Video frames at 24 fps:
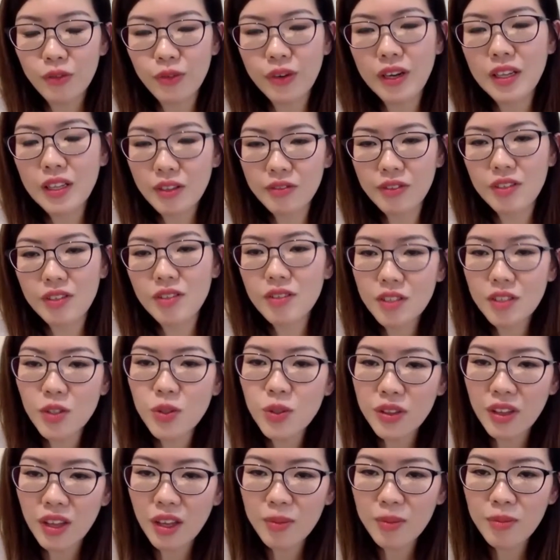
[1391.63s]
relevancy to
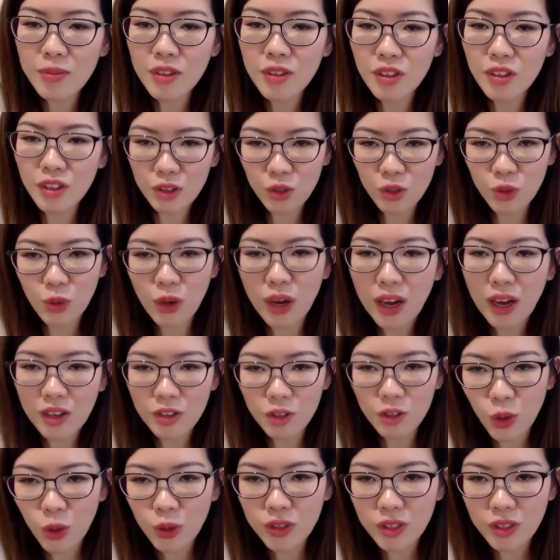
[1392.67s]
them, not to us
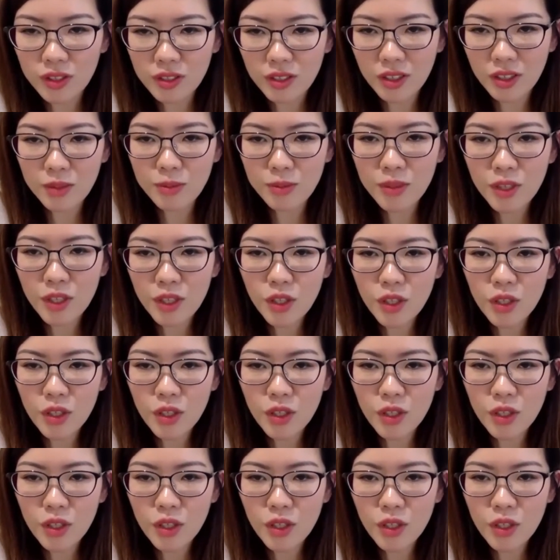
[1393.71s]
all the time.